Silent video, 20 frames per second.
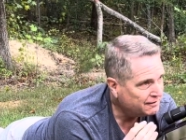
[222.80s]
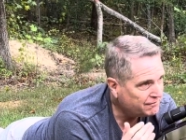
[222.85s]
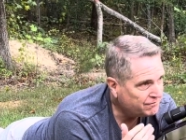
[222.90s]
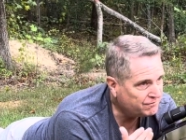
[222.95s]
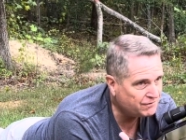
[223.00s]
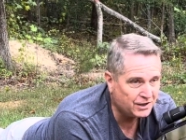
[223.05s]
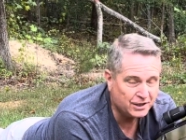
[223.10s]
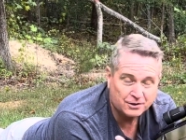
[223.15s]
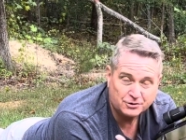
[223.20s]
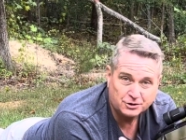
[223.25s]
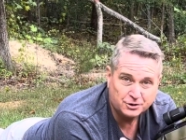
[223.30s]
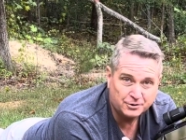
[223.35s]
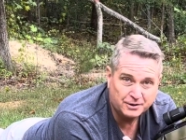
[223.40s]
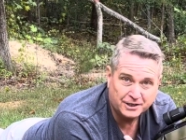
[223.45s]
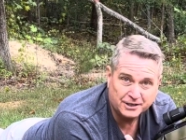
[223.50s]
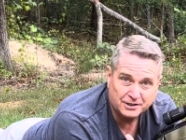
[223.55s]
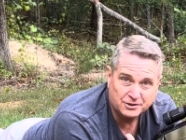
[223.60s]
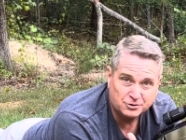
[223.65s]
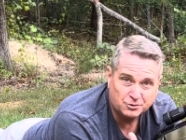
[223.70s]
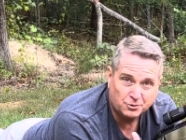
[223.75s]
Field shooting
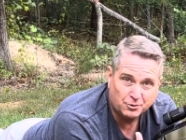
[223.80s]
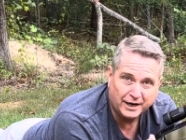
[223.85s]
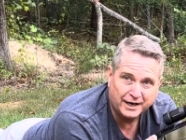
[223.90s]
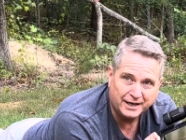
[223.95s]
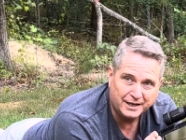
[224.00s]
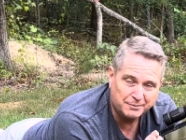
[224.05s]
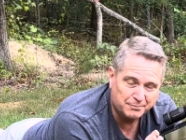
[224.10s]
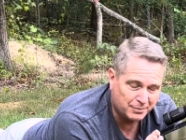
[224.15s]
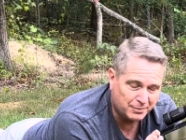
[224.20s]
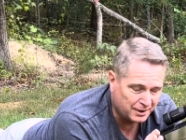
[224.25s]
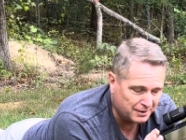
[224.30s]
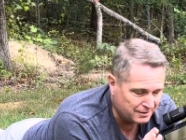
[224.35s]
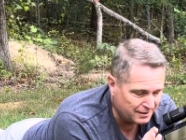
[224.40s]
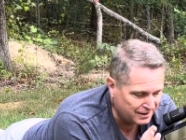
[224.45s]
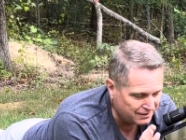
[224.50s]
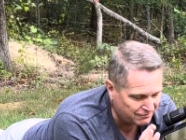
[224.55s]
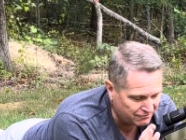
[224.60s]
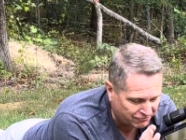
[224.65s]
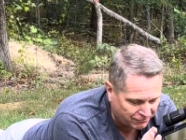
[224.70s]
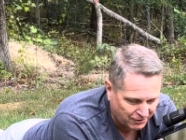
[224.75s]
is great, but
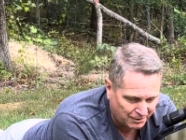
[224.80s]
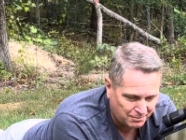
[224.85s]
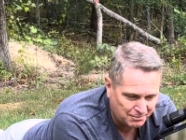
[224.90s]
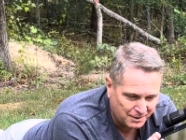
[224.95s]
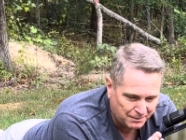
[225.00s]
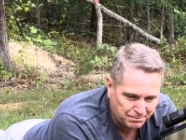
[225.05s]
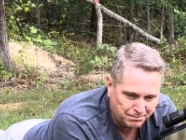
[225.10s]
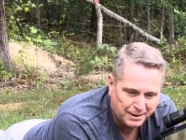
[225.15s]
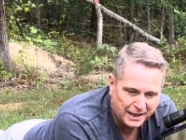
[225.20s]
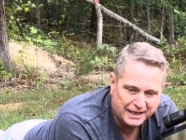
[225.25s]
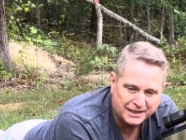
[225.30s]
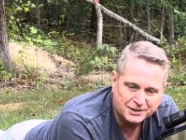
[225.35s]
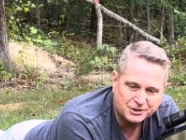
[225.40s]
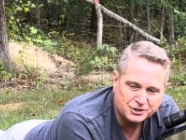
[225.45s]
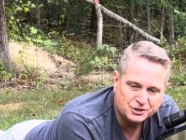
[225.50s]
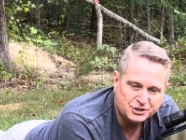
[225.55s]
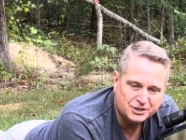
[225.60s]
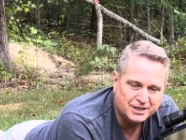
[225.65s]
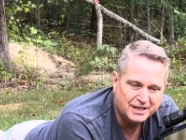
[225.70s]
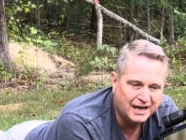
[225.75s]
from the
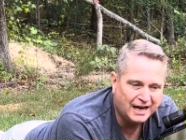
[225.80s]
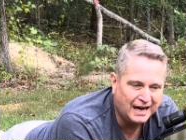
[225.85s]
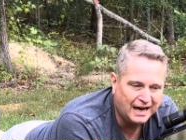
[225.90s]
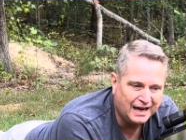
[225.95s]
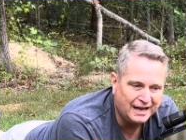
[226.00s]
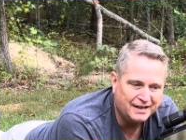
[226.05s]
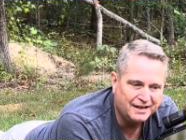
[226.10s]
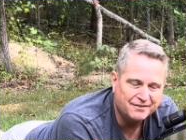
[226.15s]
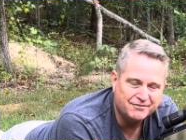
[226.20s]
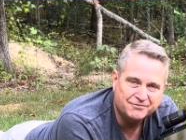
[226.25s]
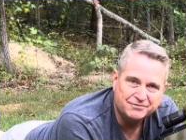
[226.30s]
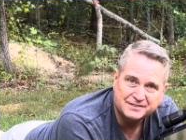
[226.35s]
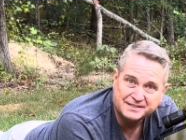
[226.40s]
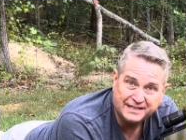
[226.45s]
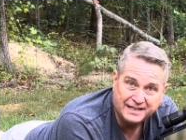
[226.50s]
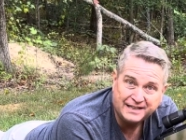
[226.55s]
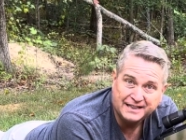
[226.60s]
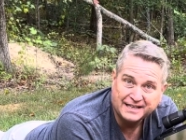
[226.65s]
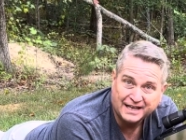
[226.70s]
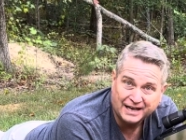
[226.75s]
bench, I have
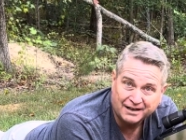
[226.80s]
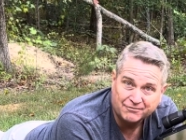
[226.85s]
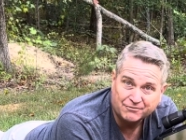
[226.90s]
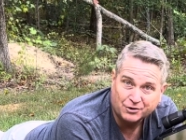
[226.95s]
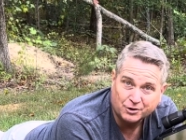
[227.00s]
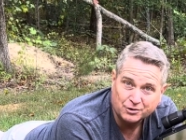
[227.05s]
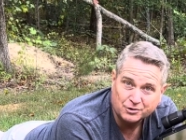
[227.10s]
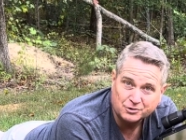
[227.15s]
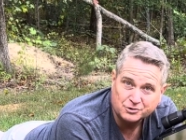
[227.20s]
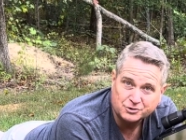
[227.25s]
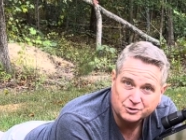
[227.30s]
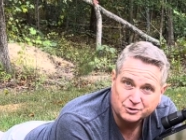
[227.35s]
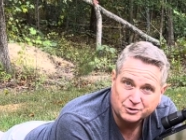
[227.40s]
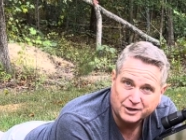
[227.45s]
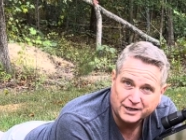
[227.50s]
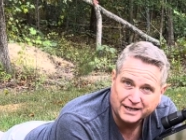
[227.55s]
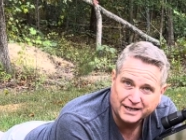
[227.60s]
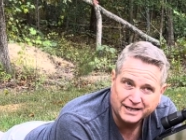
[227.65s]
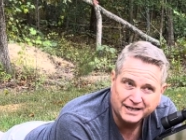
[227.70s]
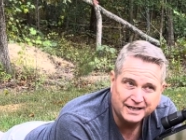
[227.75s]
seen that vertical
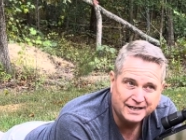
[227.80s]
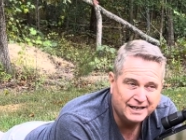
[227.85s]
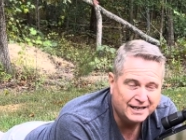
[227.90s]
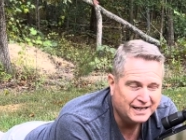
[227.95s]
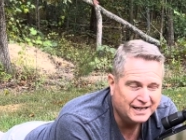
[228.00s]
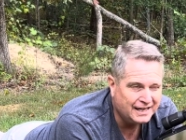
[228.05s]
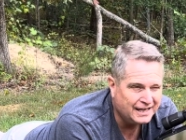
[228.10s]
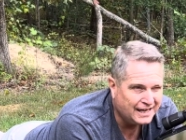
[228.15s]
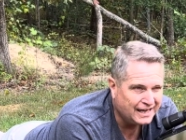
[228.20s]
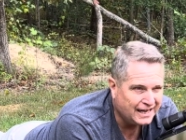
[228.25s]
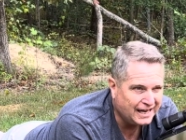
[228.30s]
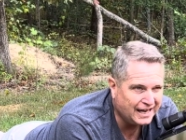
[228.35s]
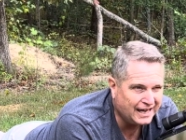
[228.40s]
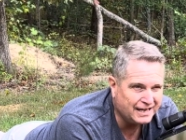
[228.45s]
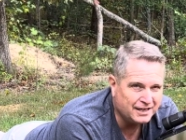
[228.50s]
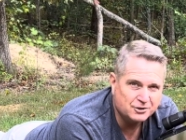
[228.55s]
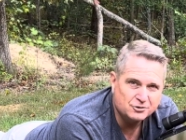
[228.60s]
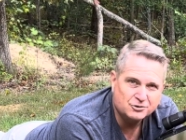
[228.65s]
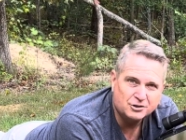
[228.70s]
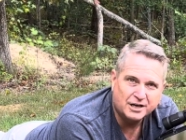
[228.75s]
stringing, and
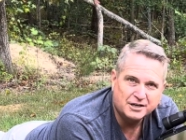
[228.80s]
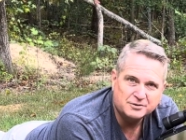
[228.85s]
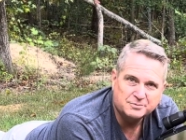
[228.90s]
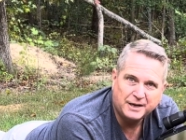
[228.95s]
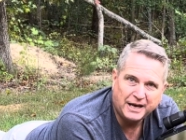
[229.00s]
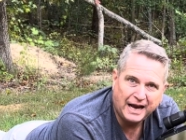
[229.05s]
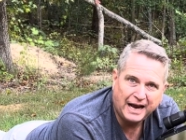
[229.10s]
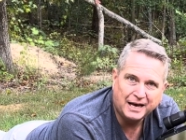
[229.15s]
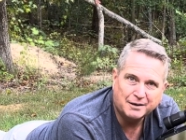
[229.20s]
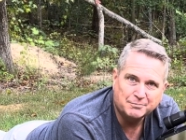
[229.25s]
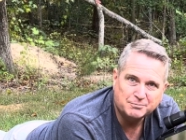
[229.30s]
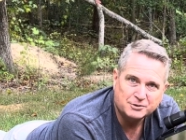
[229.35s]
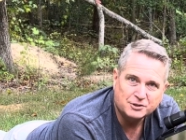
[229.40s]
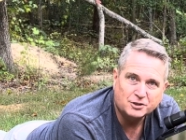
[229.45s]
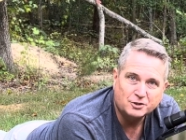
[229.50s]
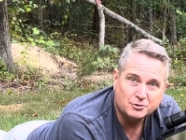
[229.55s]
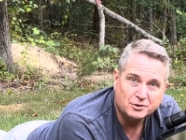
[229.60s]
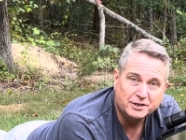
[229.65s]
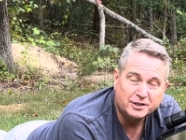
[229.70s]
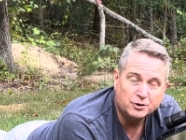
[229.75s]
it drives me
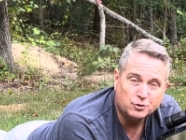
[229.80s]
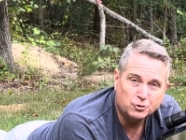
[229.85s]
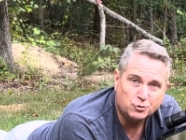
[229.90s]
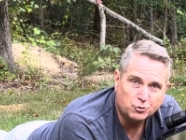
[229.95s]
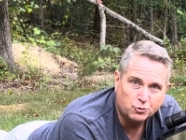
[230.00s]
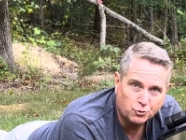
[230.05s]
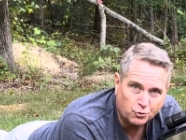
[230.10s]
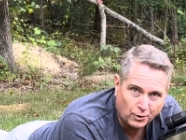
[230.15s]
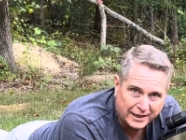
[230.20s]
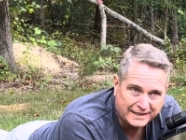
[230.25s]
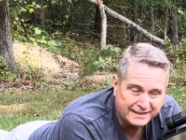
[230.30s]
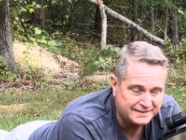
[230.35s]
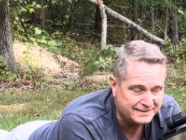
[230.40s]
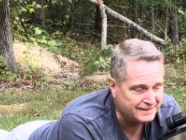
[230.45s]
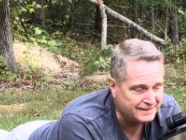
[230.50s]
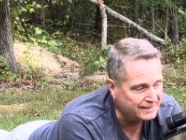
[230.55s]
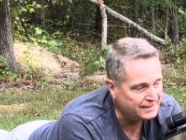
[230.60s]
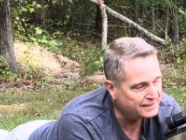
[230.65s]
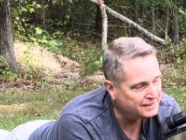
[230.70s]
absolutely crazy.